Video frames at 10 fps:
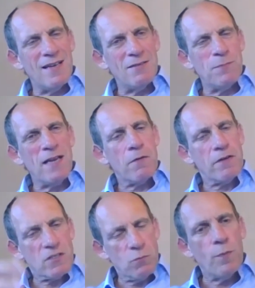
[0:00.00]
being a very
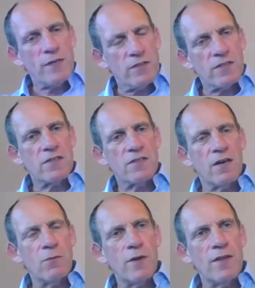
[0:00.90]
small business to
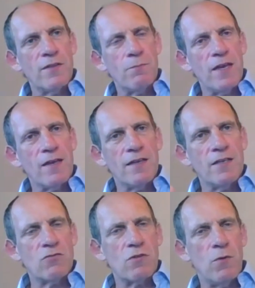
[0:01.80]
start with, and being in an
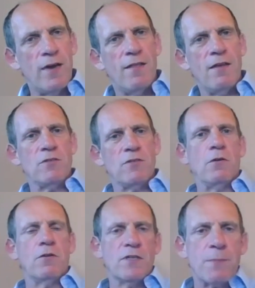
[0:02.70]
industry where there was a
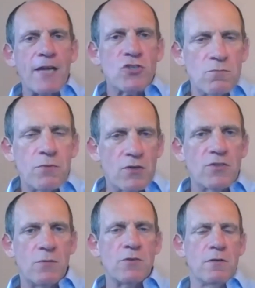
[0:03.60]
lot of expansion because
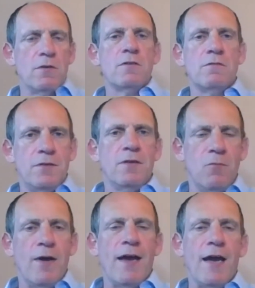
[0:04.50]
there was a lot of, you know,
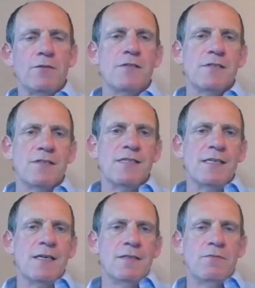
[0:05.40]
warehouses and
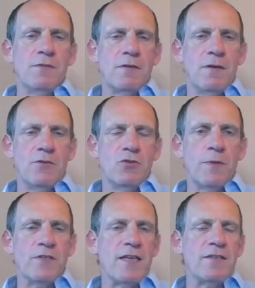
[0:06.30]
different
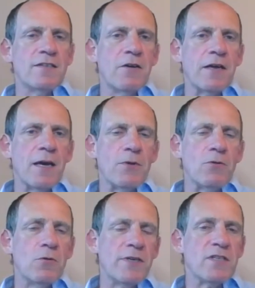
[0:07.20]
shopping centres going up and
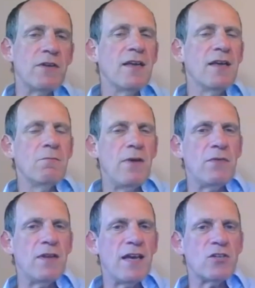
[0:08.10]
all the rest of it, meant
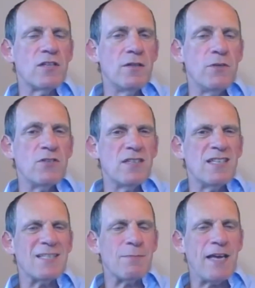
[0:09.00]
that actually the business
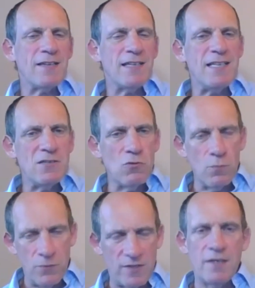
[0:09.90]
expanded
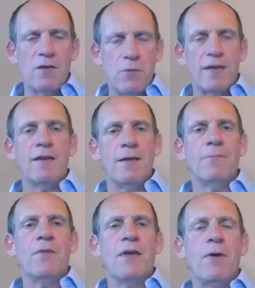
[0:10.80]
enormously quickly
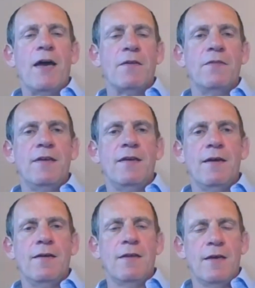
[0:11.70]
back in the
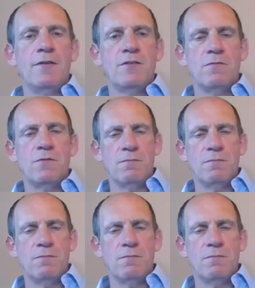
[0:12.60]
sort of